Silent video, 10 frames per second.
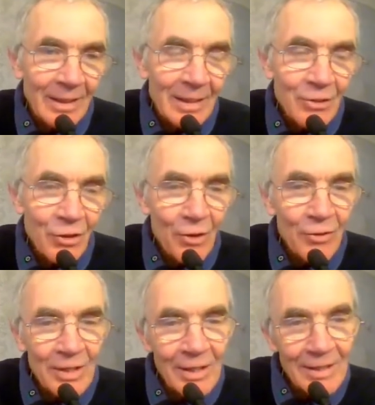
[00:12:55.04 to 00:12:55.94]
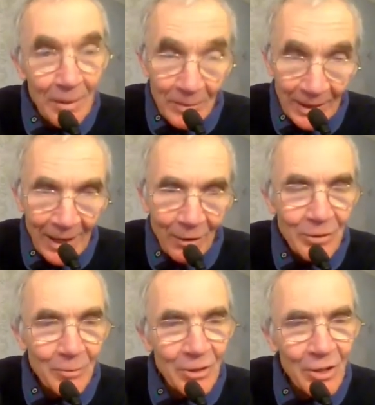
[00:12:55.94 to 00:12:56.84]
it shows something
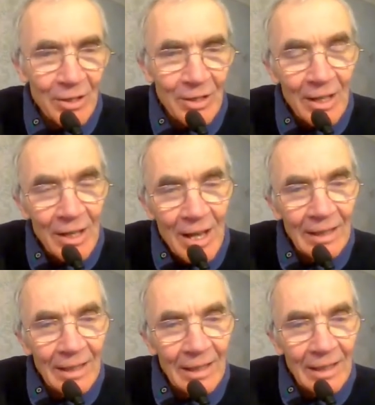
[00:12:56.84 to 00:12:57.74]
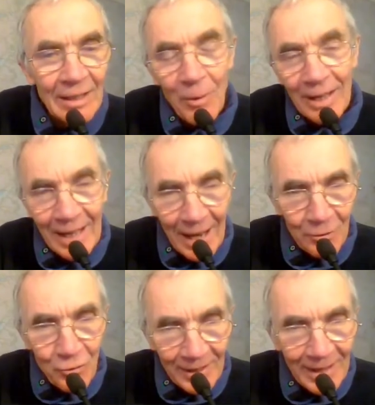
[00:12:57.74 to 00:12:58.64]
else, which is in a way
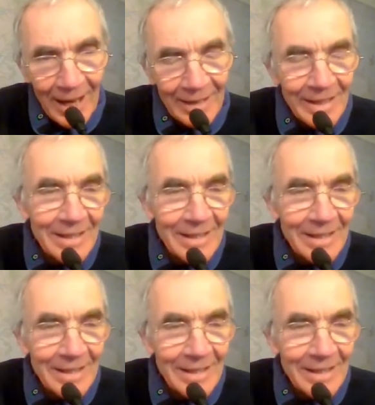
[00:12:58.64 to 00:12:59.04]
countering that.